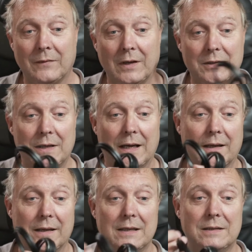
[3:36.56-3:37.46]
a stack
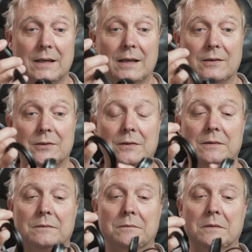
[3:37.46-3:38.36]
of these things.
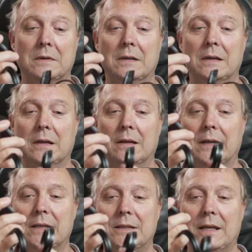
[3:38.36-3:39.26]

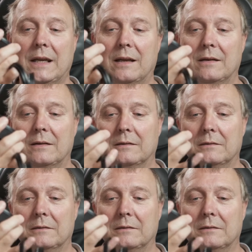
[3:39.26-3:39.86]
They stick.